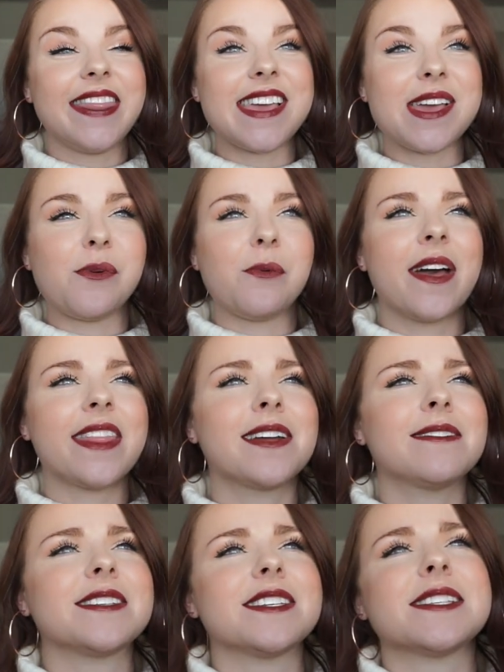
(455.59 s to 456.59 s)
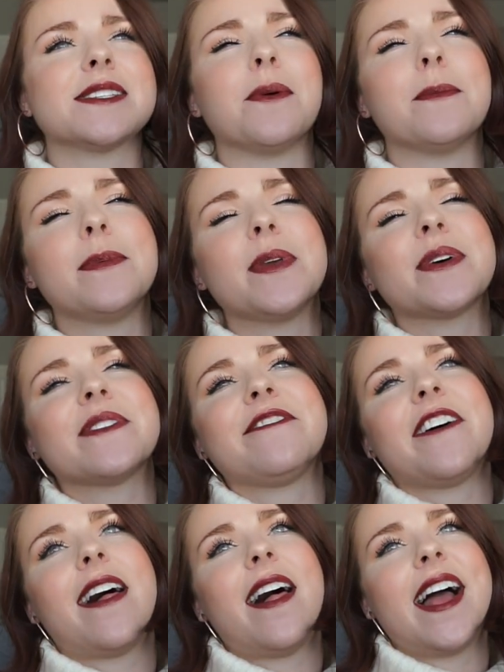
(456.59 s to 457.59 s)
The weather was just so
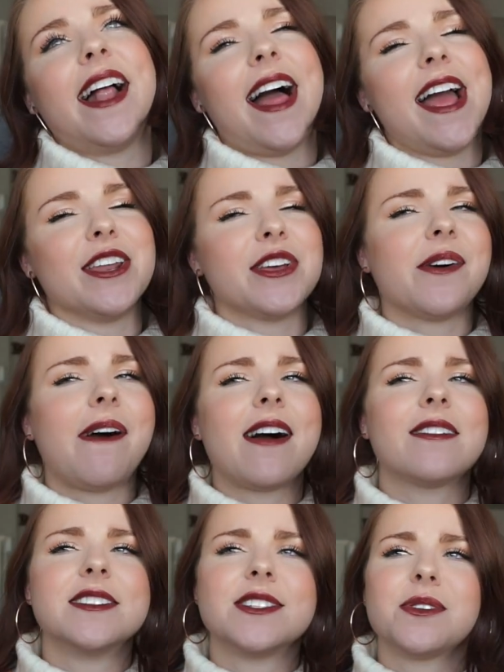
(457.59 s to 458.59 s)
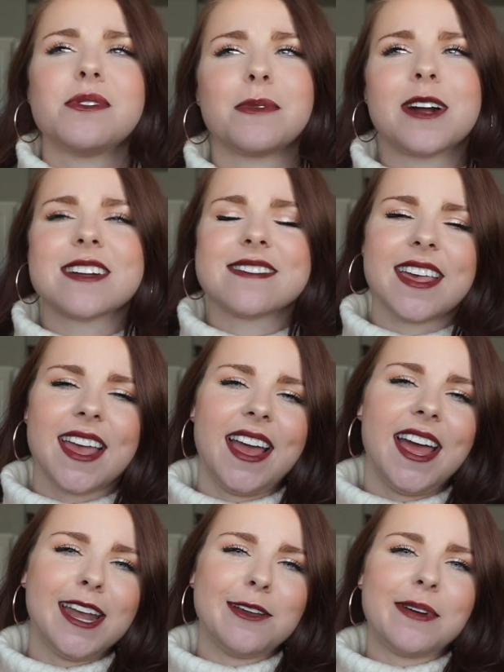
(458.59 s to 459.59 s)
beautiful, and I had to go out and do a work thing
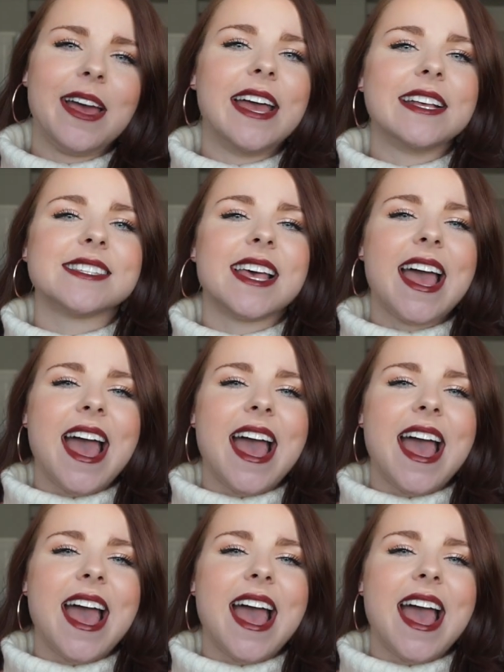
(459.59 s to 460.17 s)
anyways,